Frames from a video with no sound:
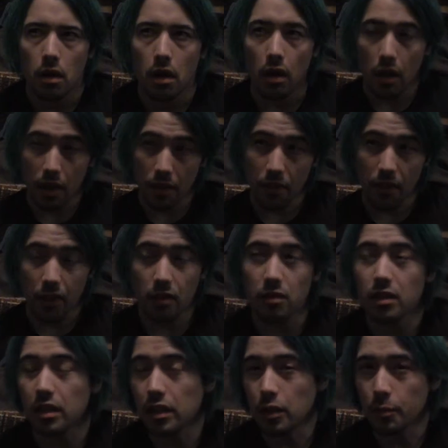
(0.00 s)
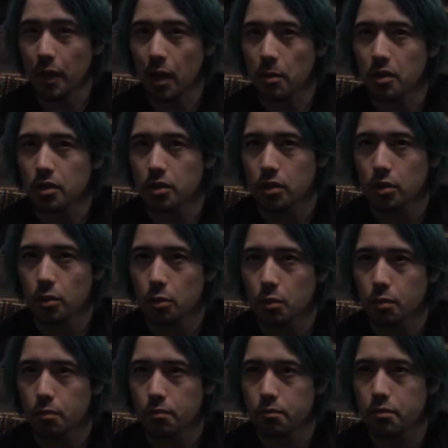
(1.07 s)
I think it'll be able to
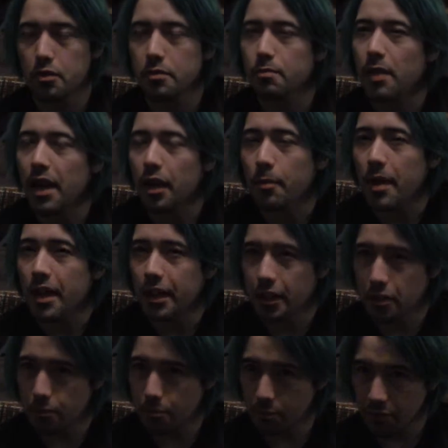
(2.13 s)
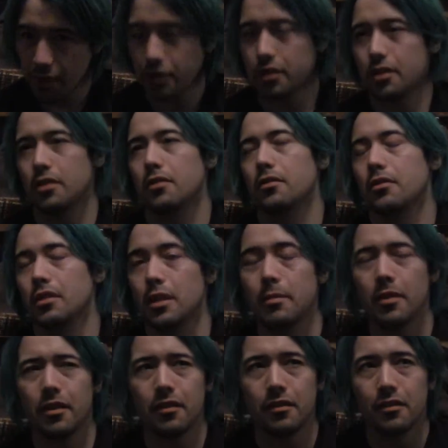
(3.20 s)
show Spider-Man expressions. I
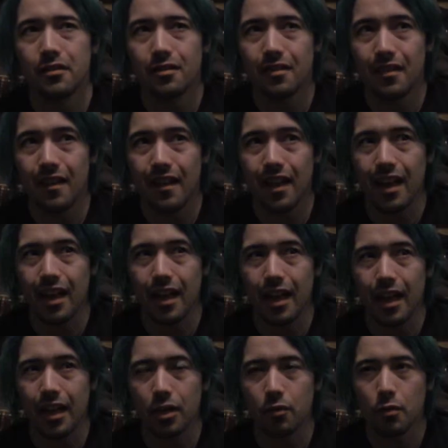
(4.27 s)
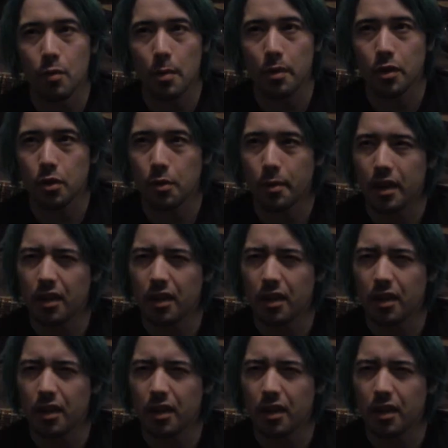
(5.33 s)
mean, I don't remember too